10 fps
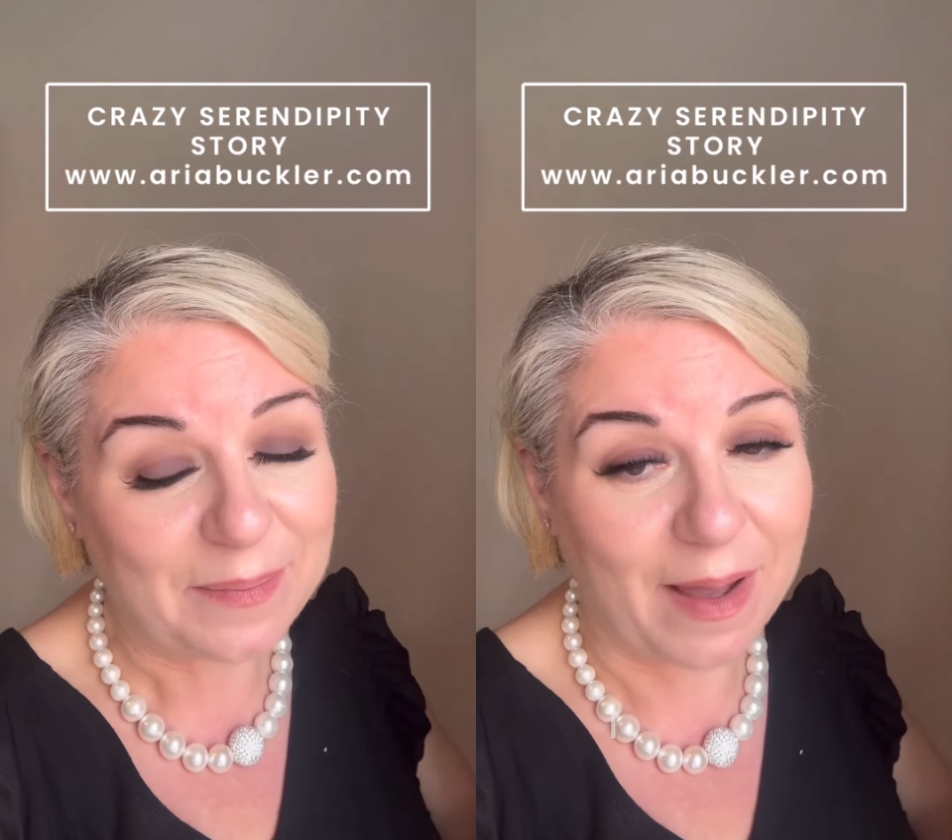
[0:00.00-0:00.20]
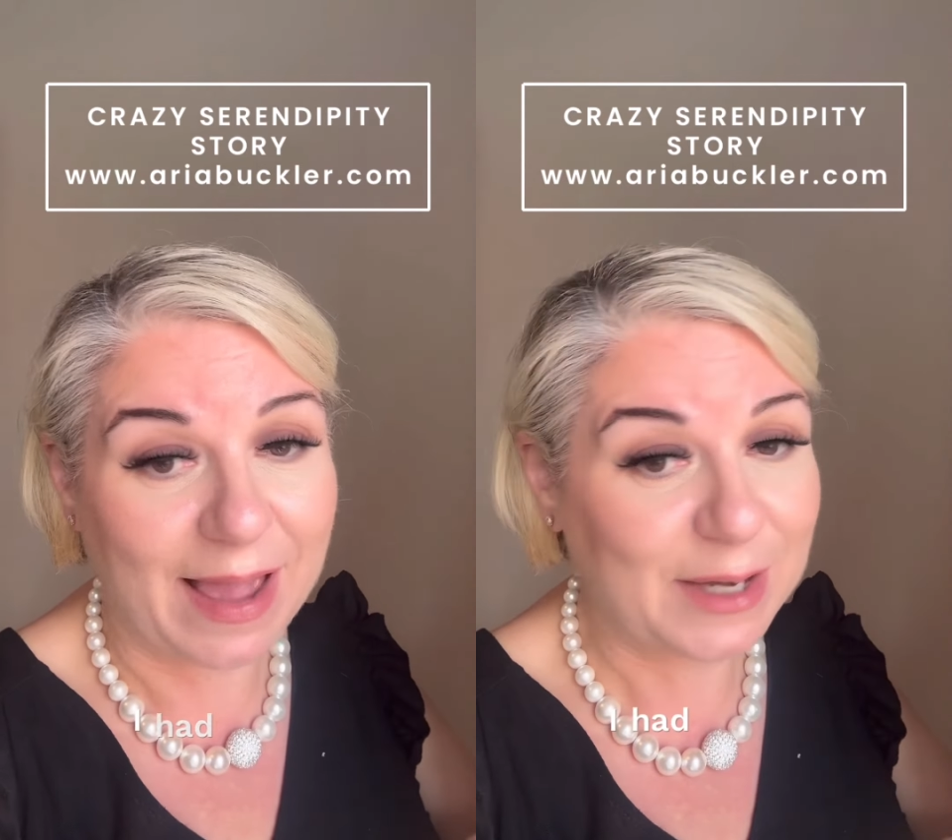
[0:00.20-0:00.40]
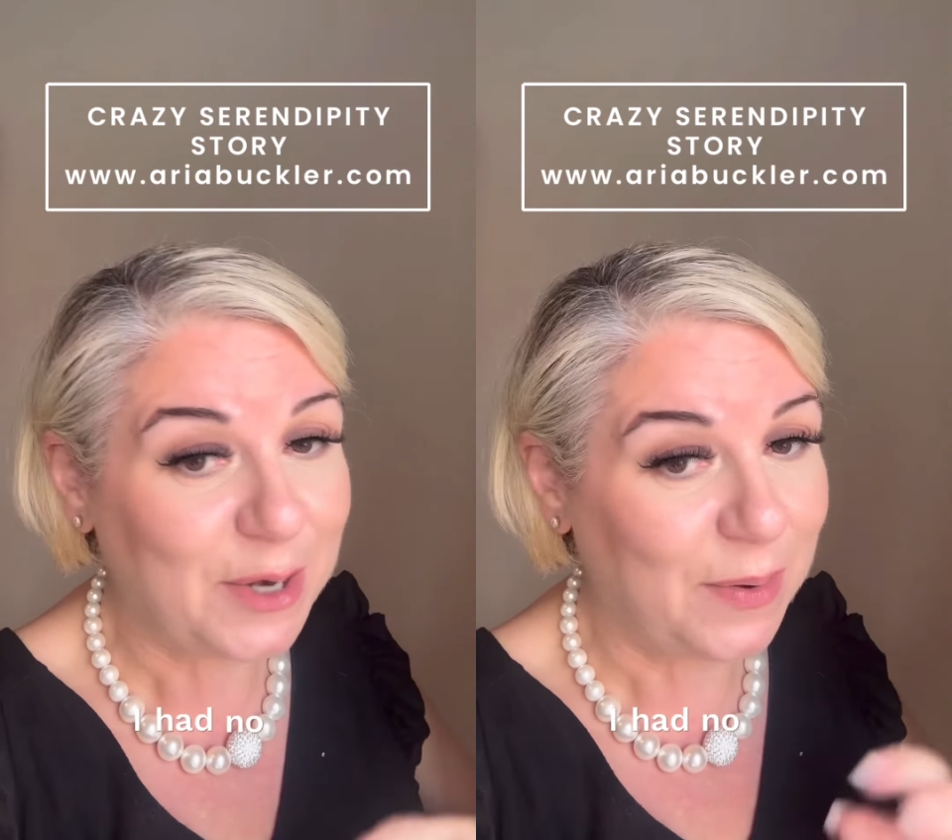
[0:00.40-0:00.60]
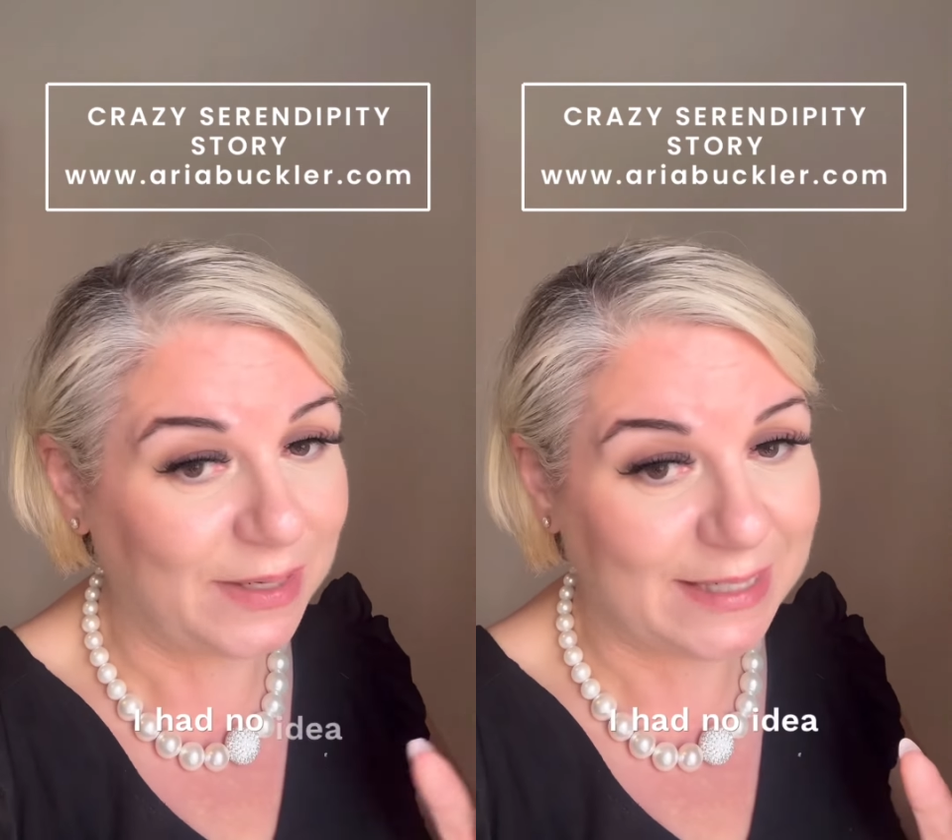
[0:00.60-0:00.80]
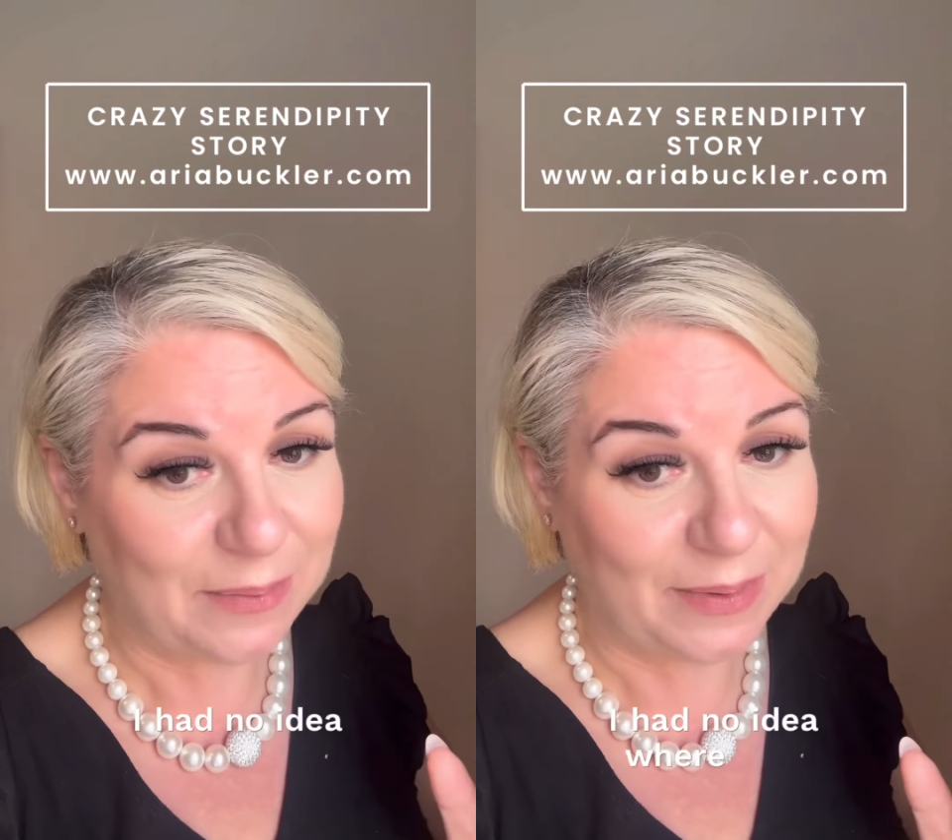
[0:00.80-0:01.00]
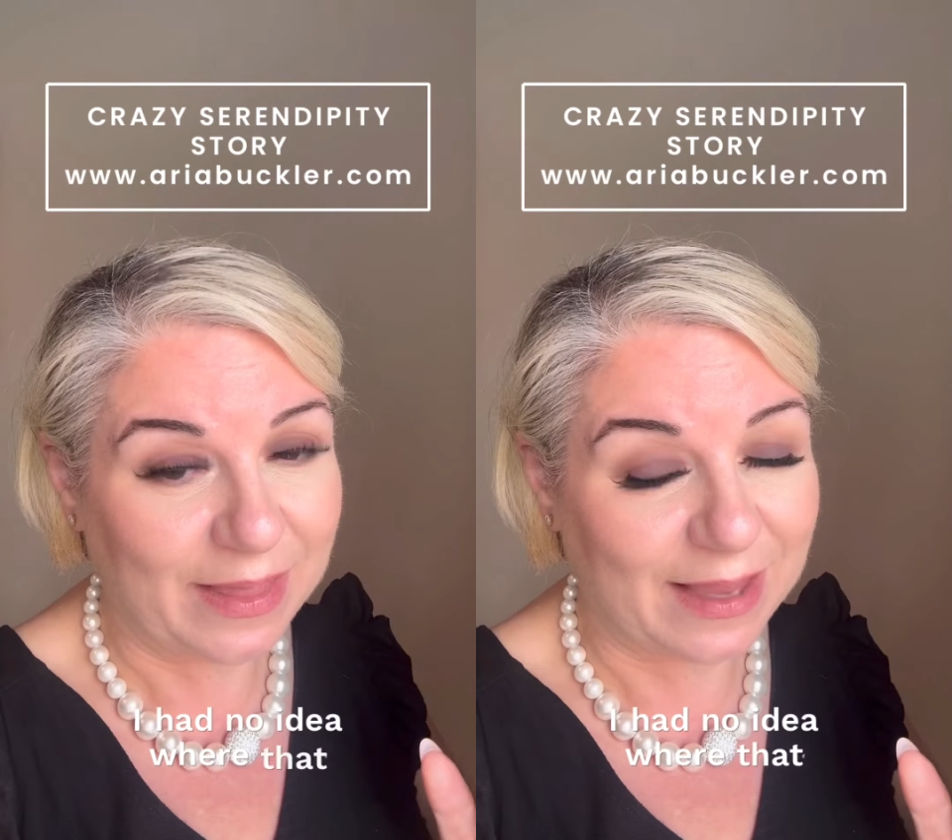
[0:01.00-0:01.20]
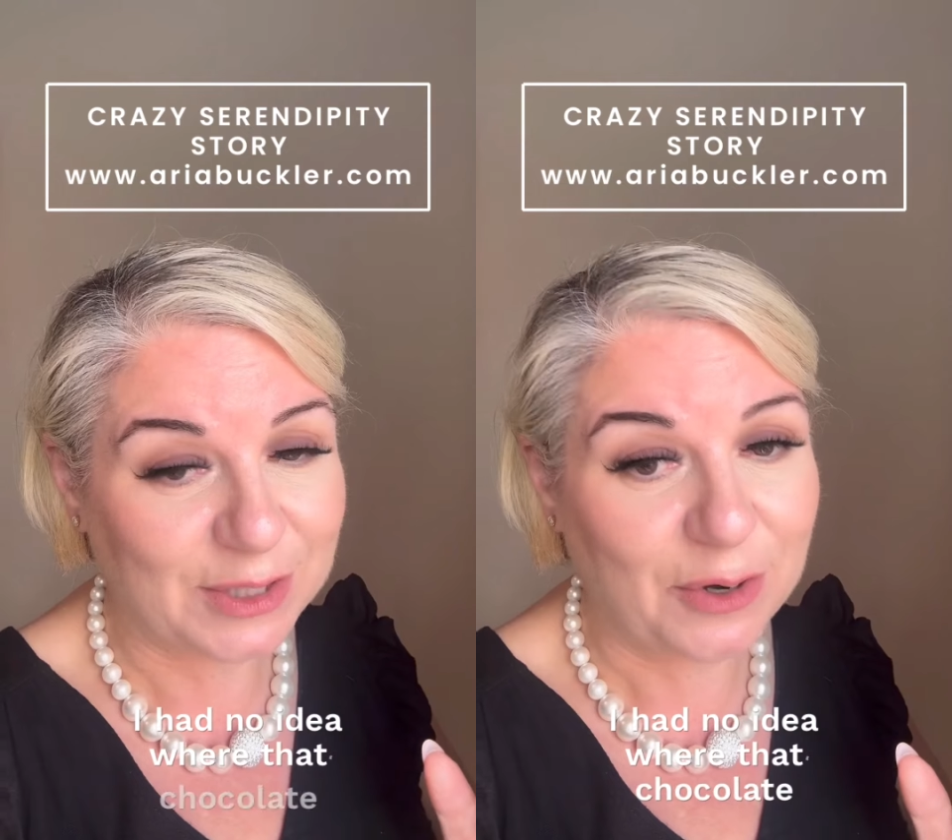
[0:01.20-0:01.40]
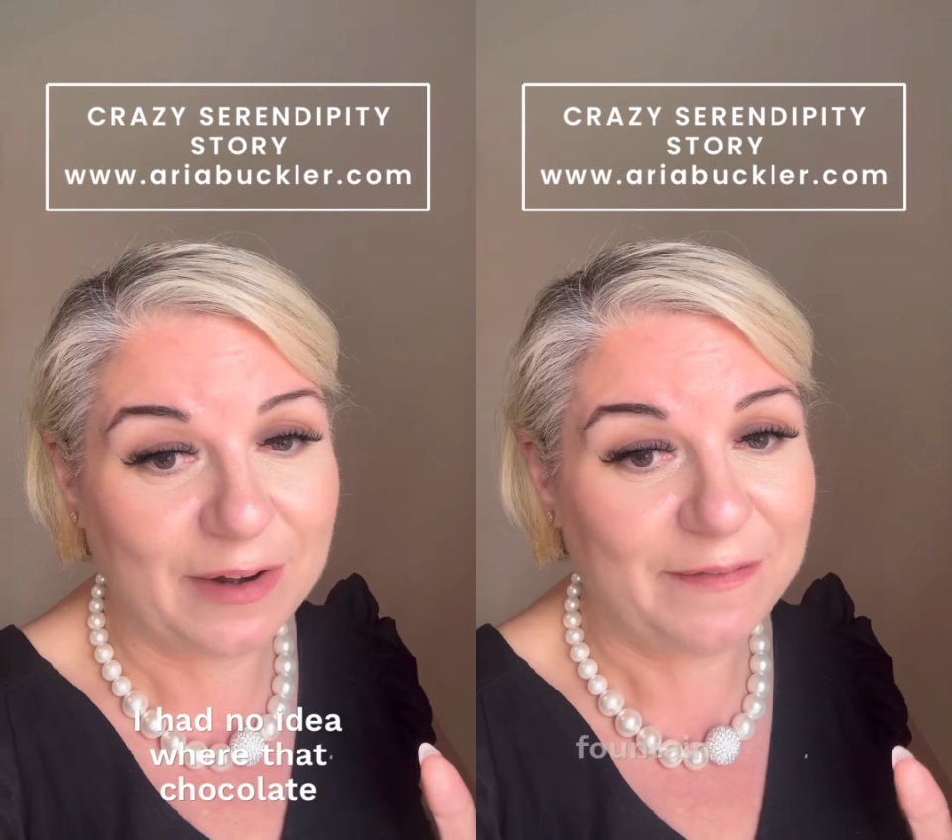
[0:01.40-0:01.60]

I had no idea where that chocolate